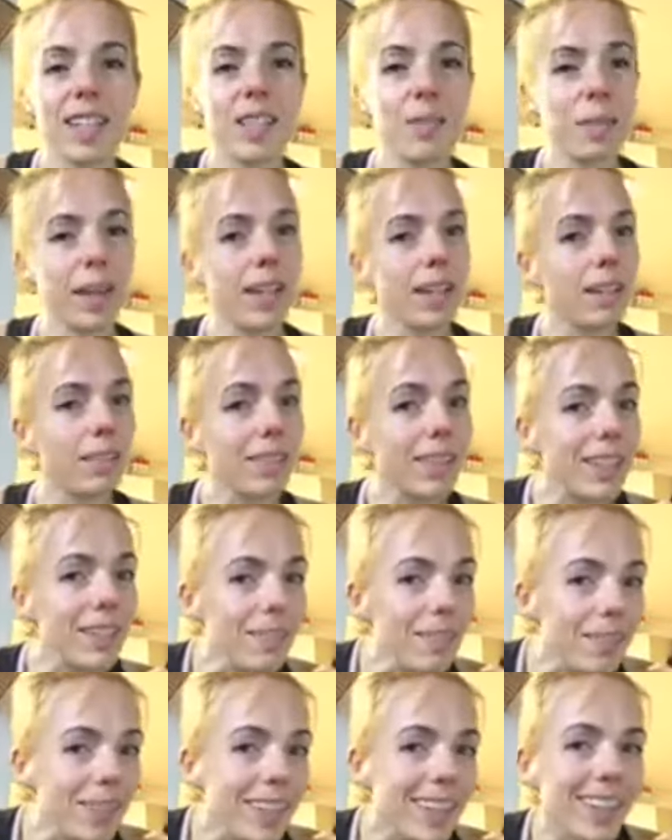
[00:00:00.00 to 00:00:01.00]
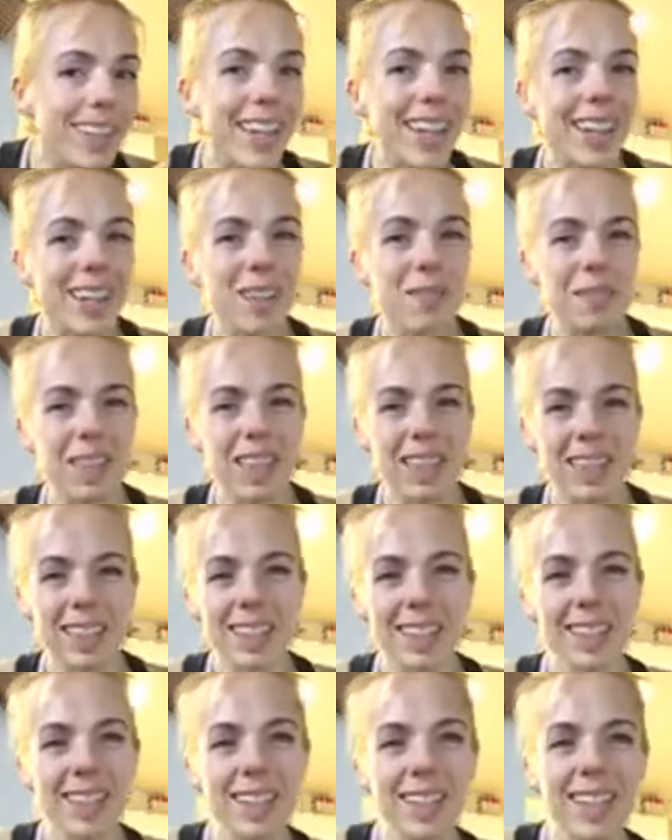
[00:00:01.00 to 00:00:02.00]
You might not really feel like it, but this is
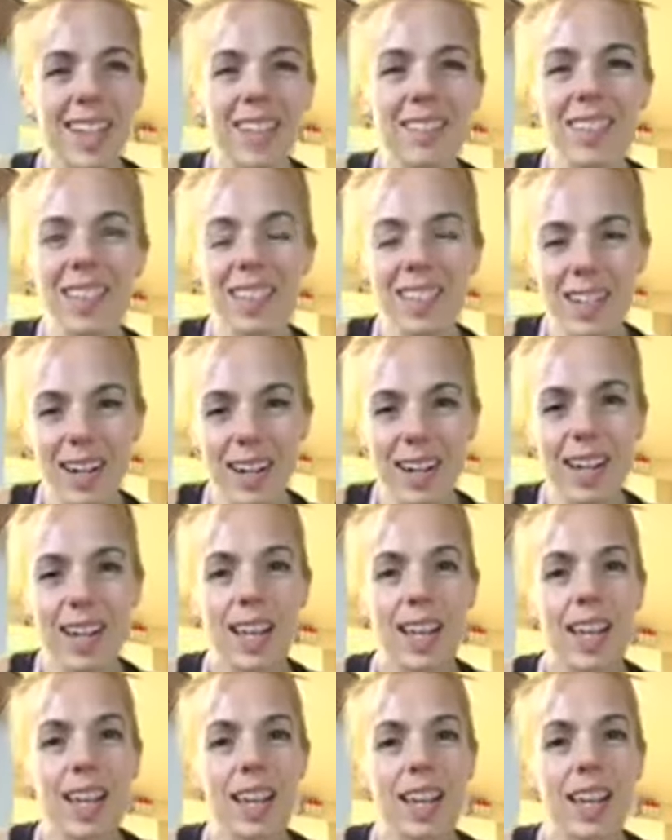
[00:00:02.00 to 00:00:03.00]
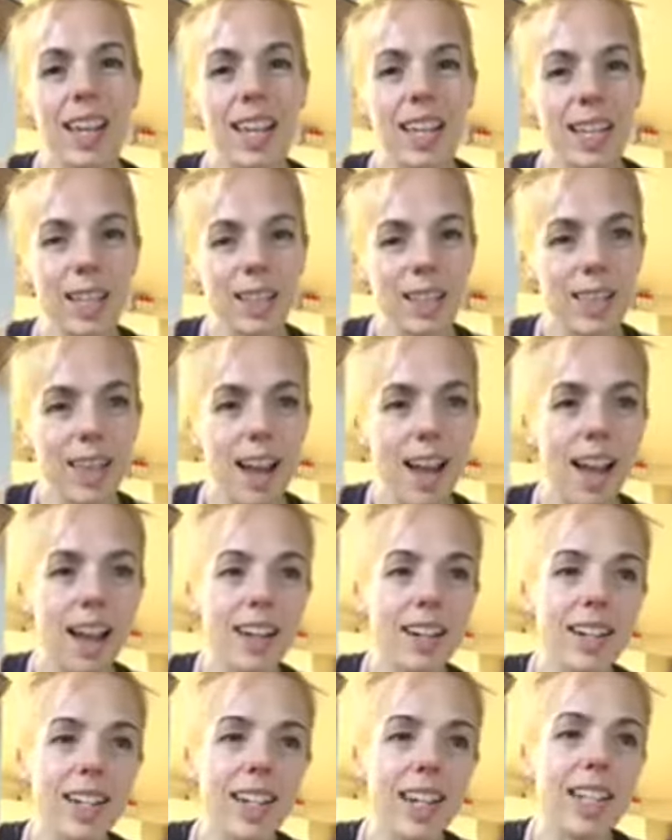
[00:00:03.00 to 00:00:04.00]
a good time to start getting into the higher
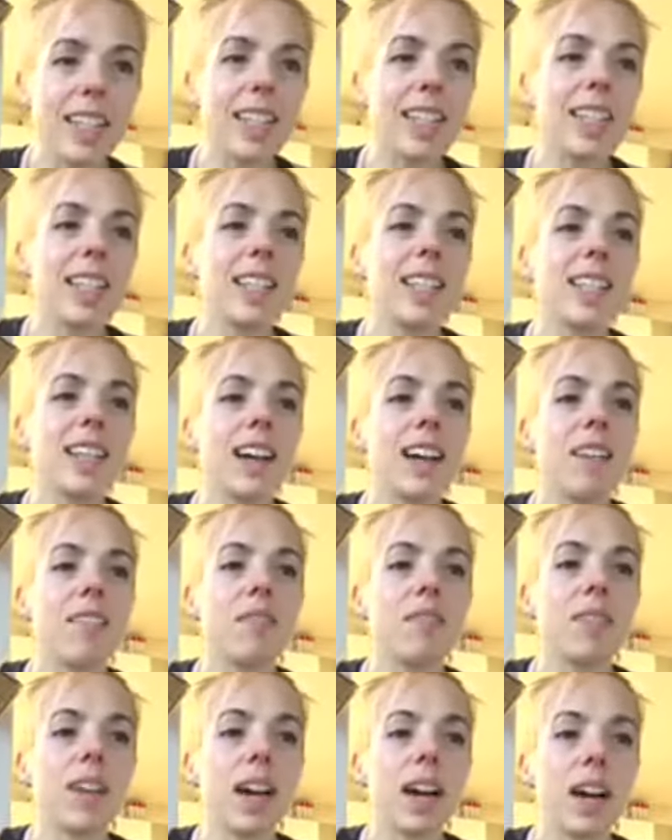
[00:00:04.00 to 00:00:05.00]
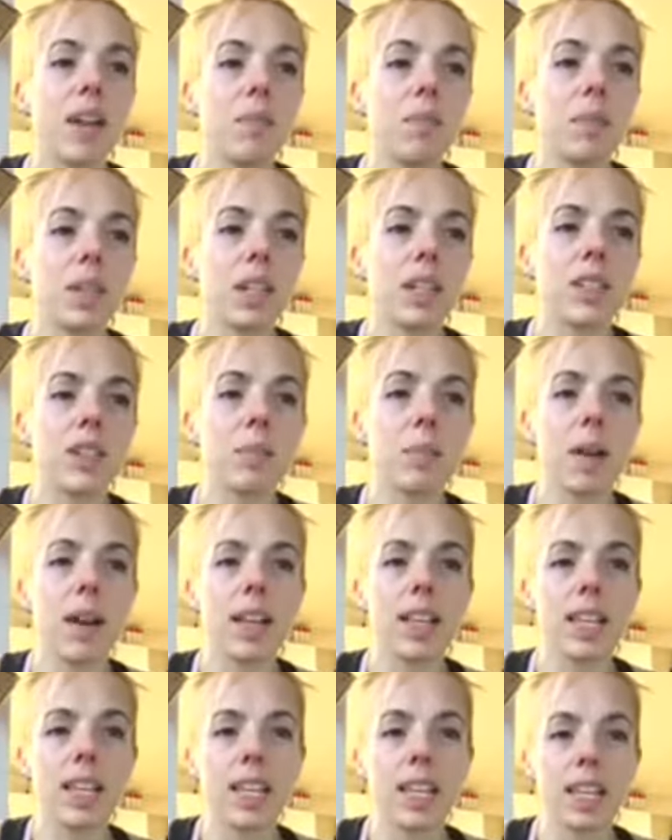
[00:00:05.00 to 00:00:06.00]
intensity stuff um, because your
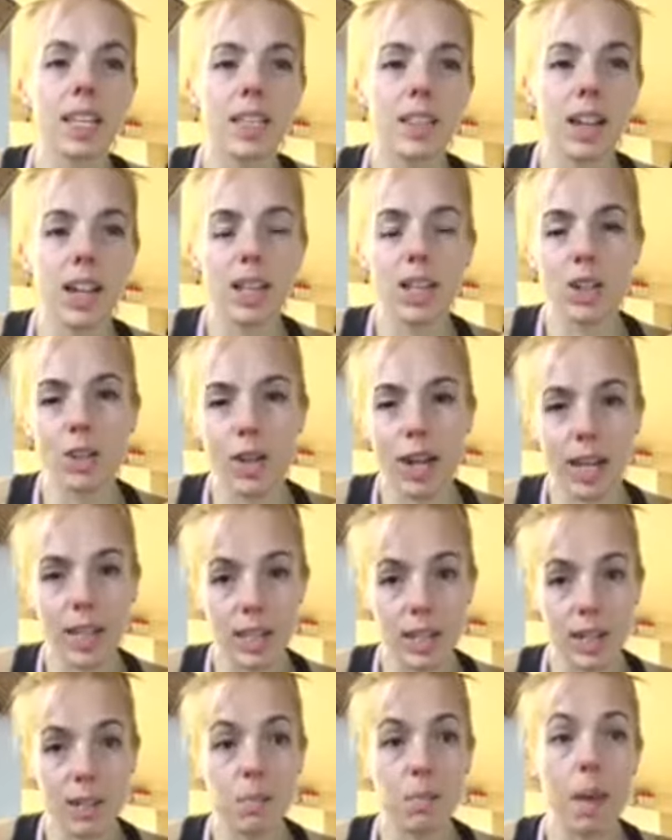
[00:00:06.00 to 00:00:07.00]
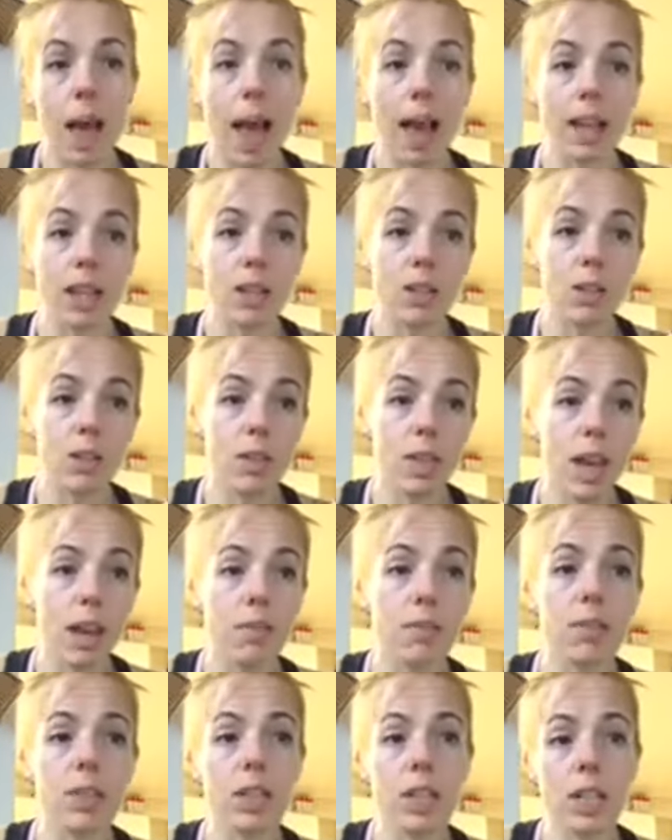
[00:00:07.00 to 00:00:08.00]
body is starting to transition back into that
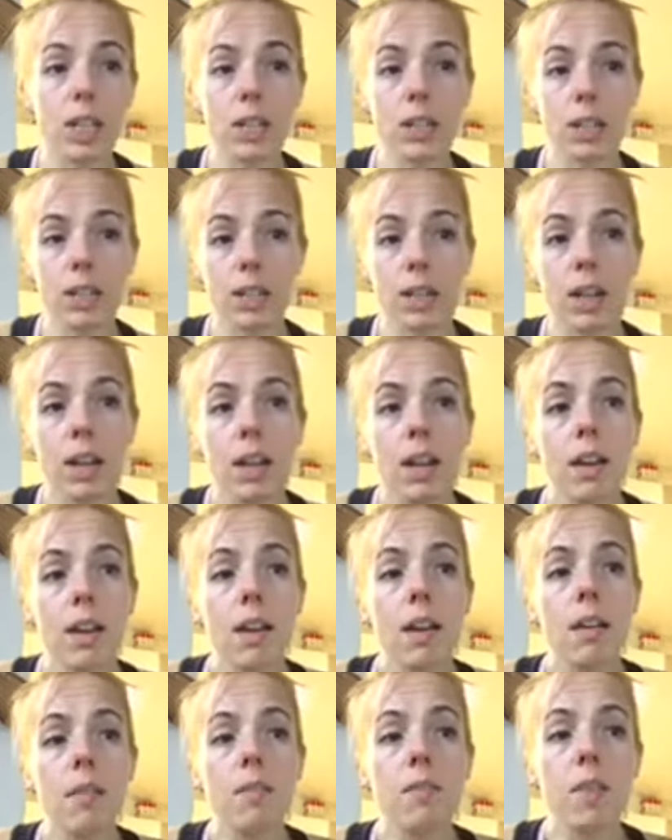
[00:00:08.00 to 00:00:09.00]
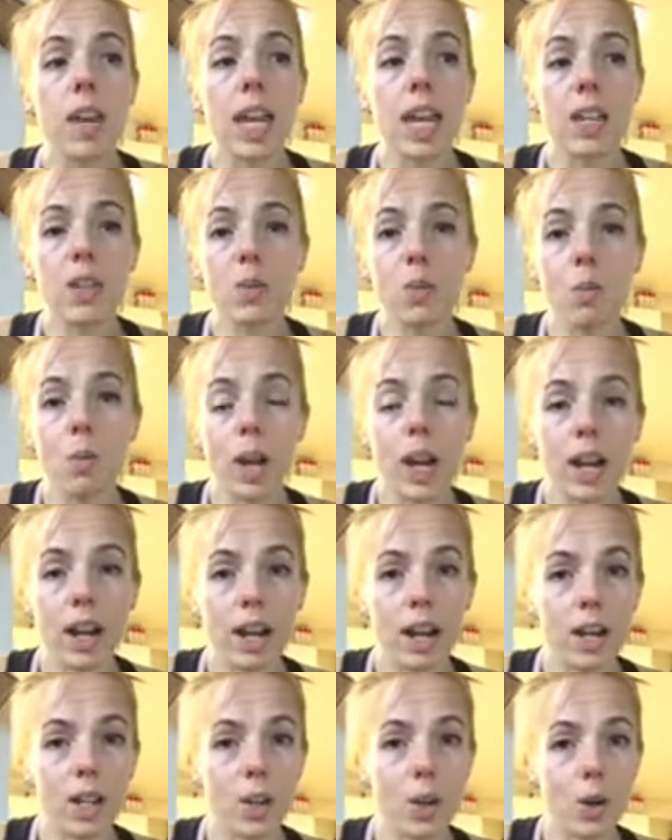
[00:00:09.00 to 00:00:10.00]
follicular phase where
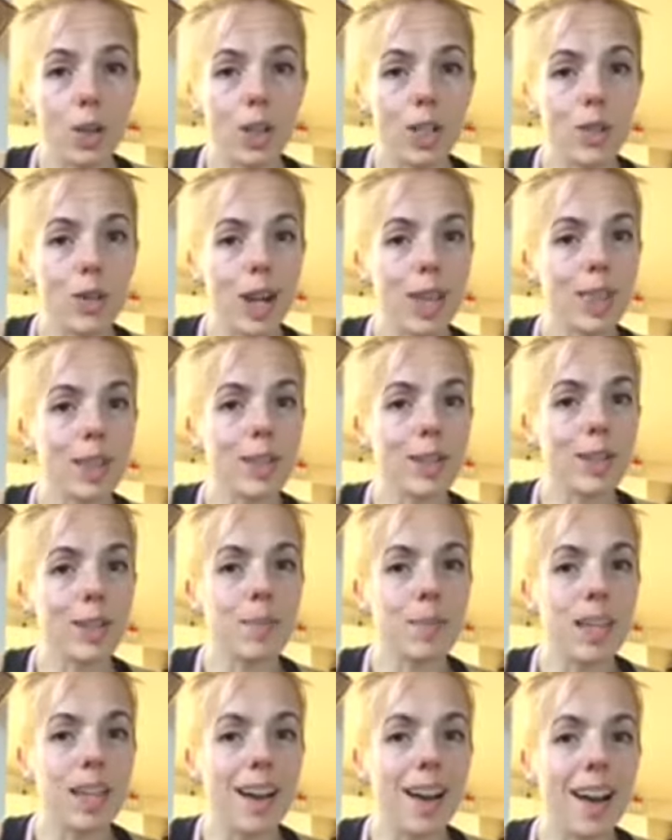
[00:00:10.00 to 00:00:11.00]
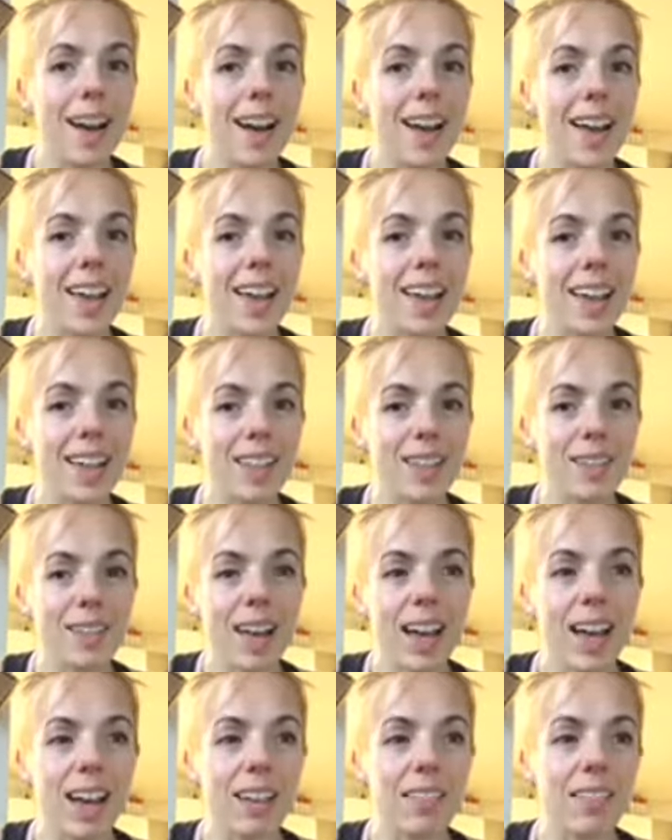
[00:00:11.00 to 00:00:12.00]
your strength is going to be high and you
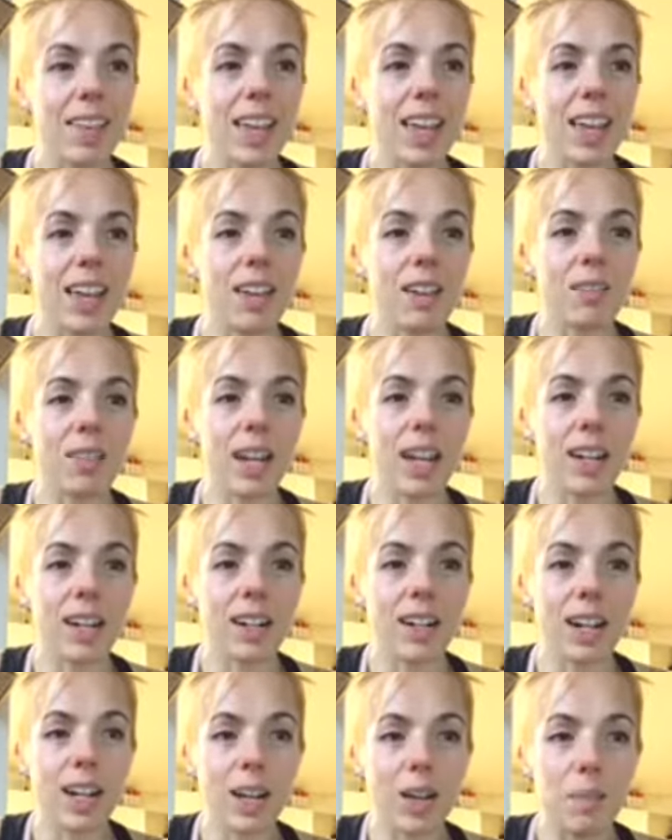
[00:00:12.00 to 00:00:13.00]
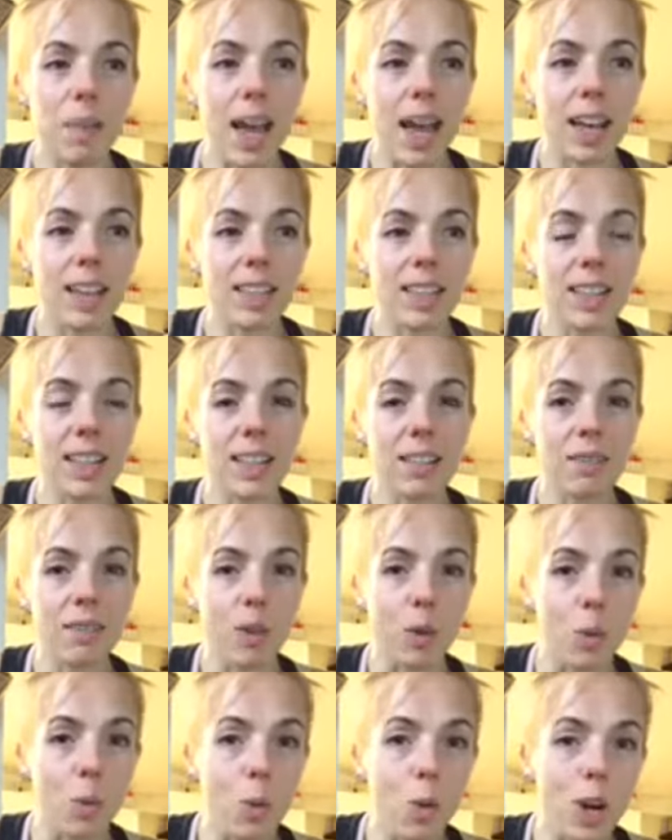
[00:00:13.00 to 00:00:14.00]
have a greater capacity
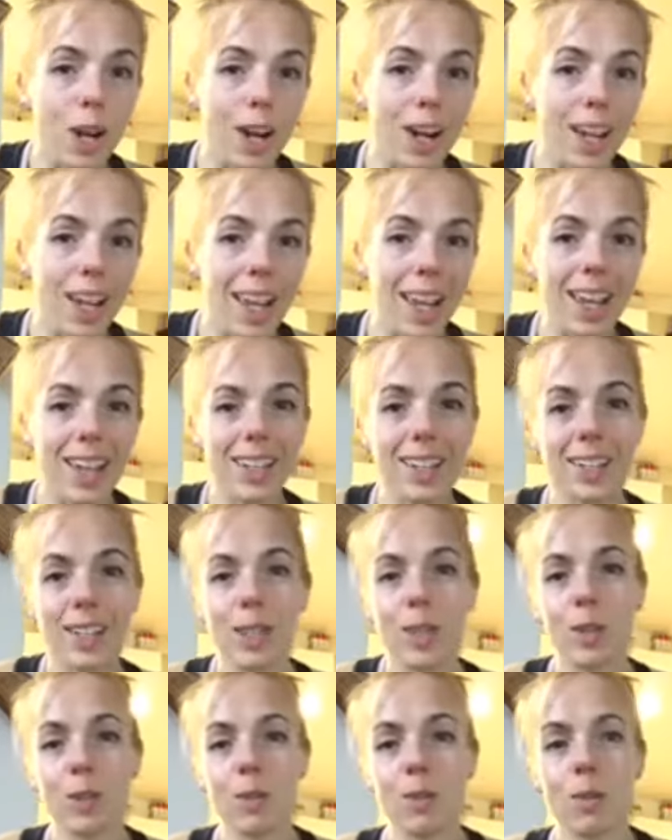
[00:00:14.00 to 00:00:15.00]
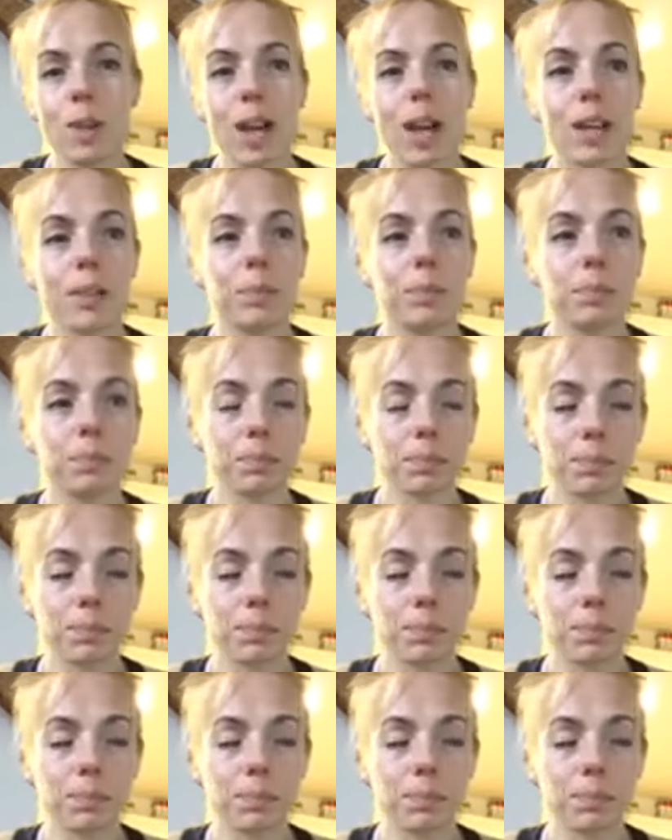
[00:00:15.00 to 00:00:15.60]
for work and you um,